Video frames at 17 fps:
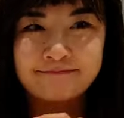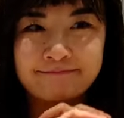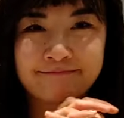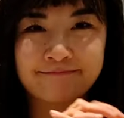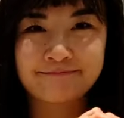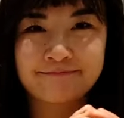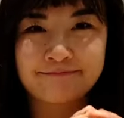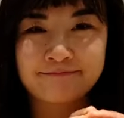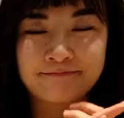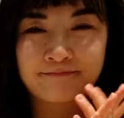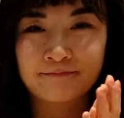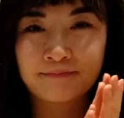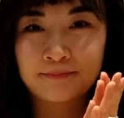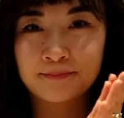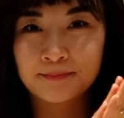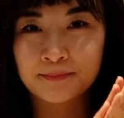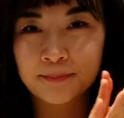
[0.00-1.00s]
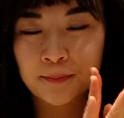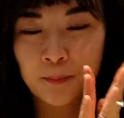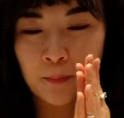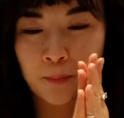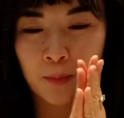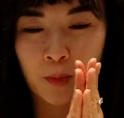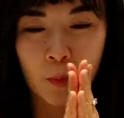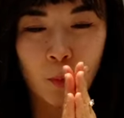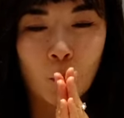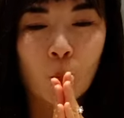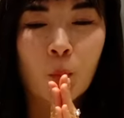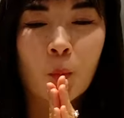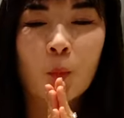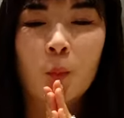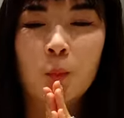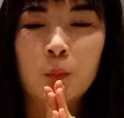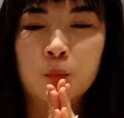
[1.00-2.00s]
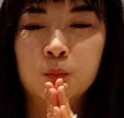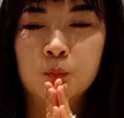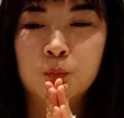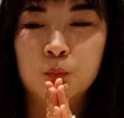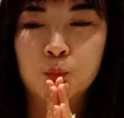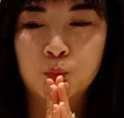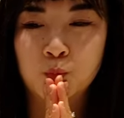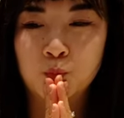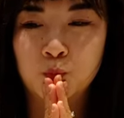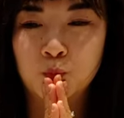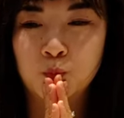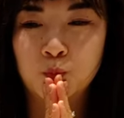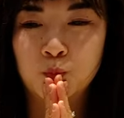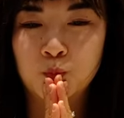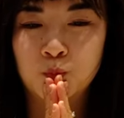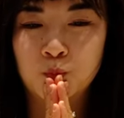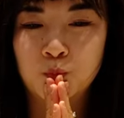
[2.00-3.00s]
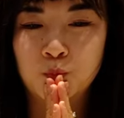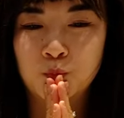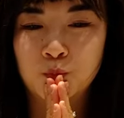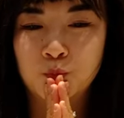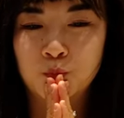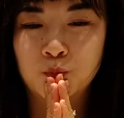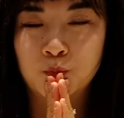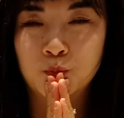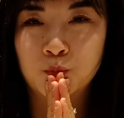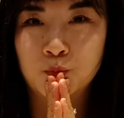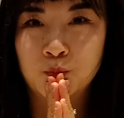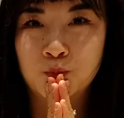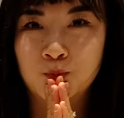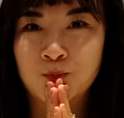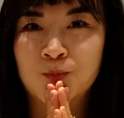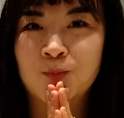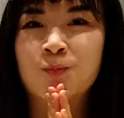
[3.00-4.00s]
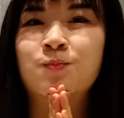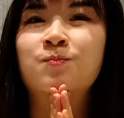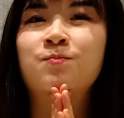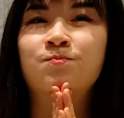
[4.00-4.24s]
(not speaking)